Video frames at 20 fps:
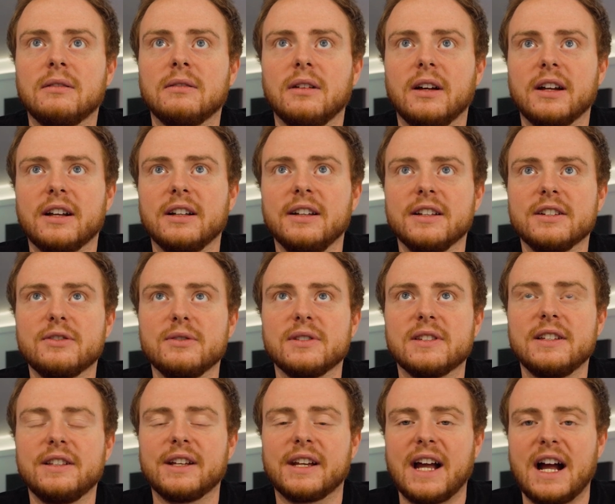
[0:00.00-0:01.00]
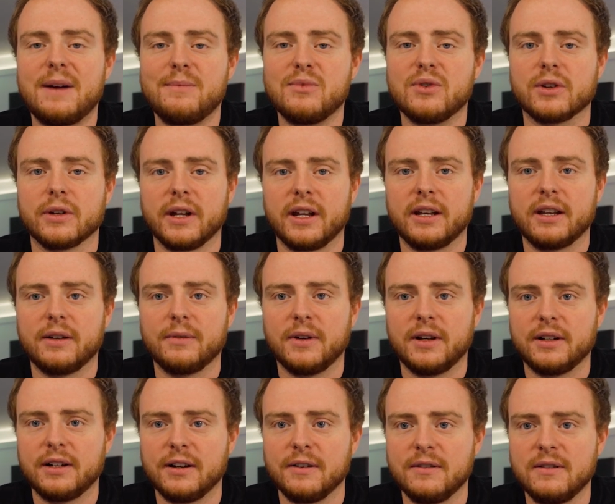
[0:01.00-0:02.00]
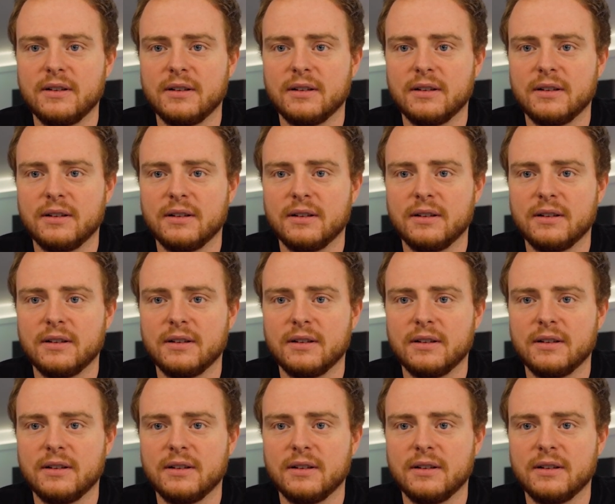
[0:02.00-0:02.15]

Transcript: I can literally see the camera shaking right now.